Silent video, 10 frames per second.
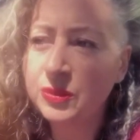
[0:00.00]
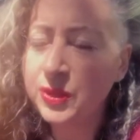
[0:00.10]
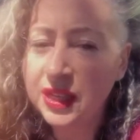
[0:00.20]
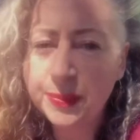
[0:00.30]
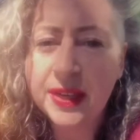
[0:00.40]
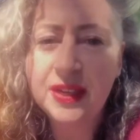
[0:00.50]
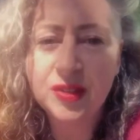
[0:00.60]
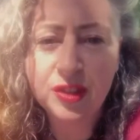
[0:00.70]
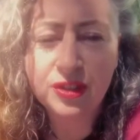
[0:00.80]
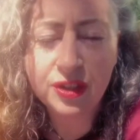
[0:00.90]
and we keep getting
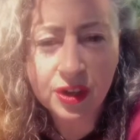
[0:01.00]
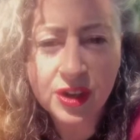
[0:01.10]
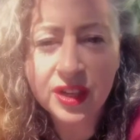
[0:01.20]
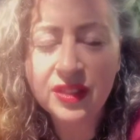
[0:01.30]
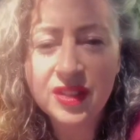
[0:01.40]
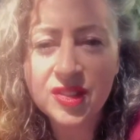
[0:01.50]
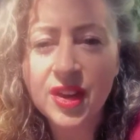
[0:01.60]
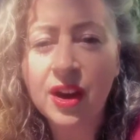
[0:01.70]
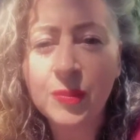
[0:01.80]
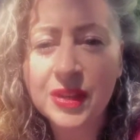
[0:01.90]
stuck in these
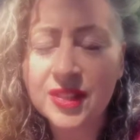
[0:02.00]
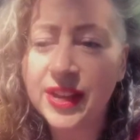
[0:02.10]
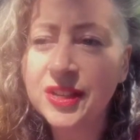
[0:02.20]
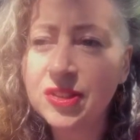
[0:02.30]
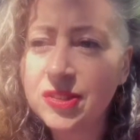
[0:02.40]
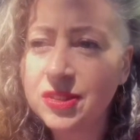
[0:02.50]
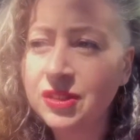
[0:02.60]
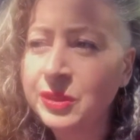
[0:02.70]
karmic cycles.